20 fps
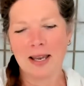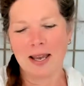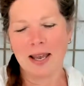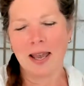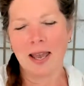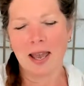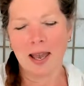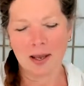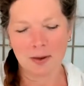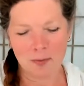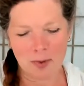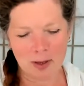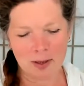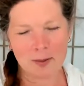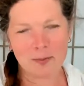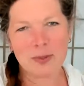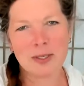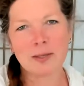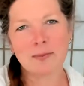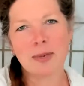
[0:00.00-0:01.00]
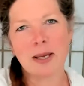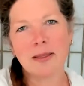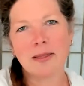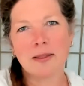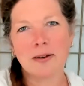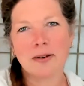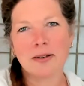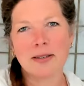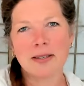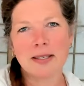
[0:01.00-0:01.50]
And welcome to my
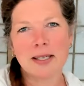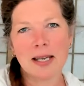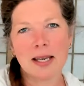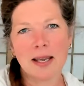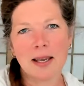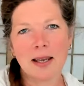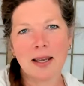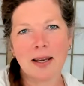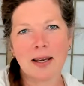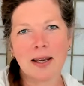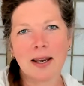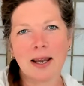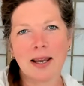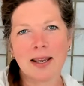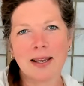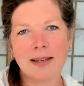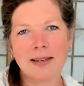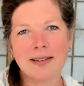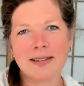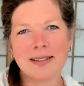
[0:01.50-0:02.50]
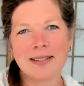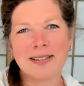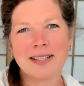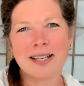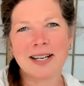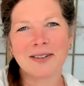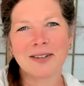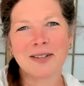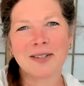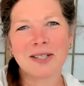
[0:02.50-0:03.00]
Thursday night
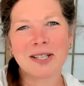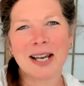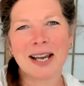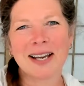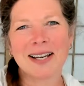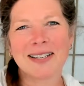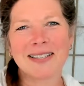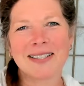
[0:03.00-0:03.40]
tarot chat.